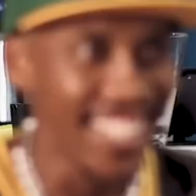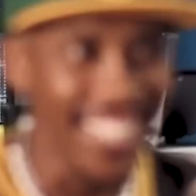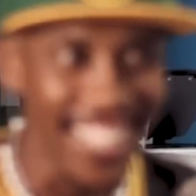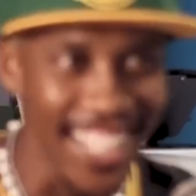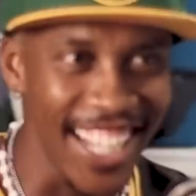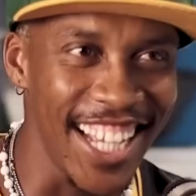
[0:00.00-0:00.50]

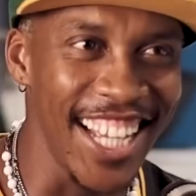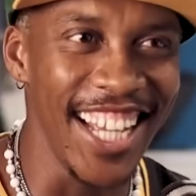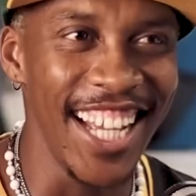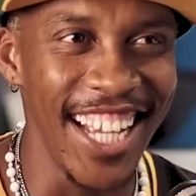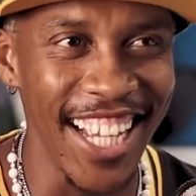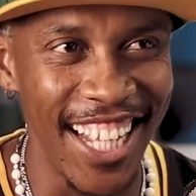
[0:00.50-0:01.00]
if at all,
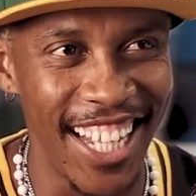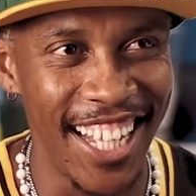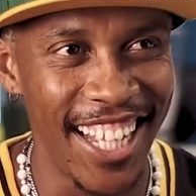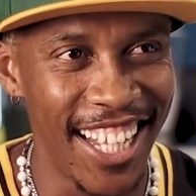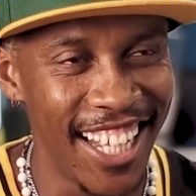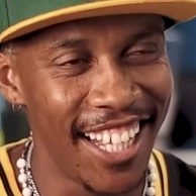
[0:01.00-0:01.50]
if at all
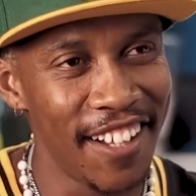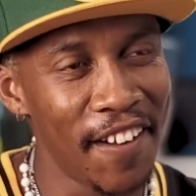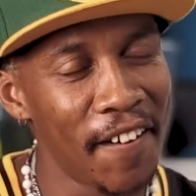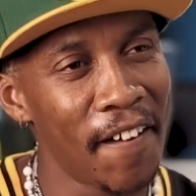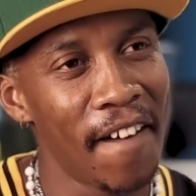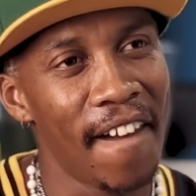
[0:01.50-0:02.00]
you want to
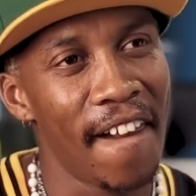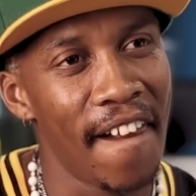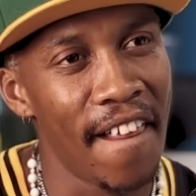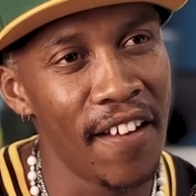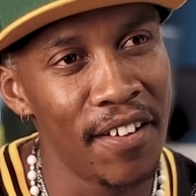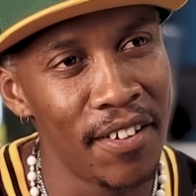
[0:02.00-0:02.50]
mess
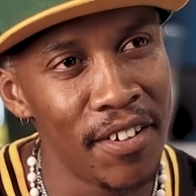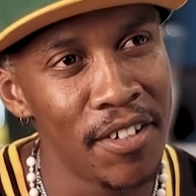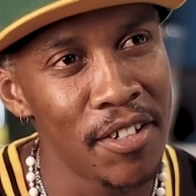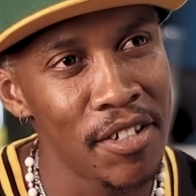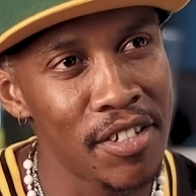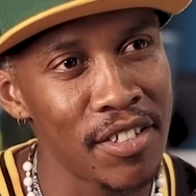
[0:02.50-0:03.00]
things up, right?
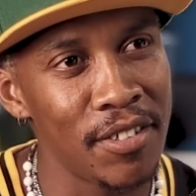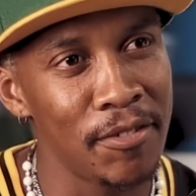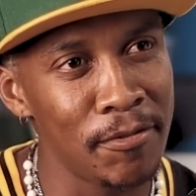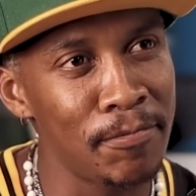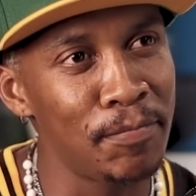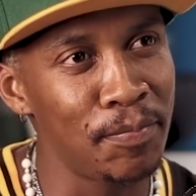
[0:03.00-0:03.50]
Because you know,
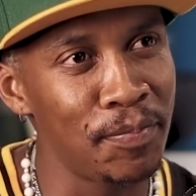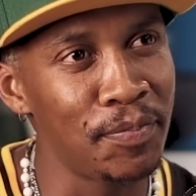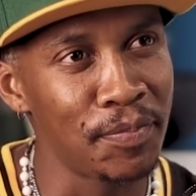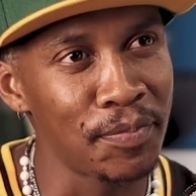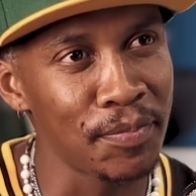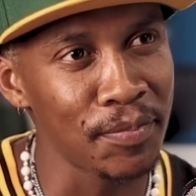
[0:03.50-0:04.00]
it
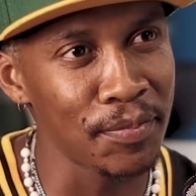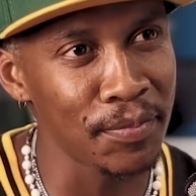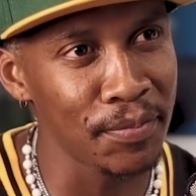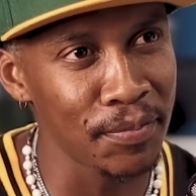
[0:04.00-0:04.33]
happens. We're human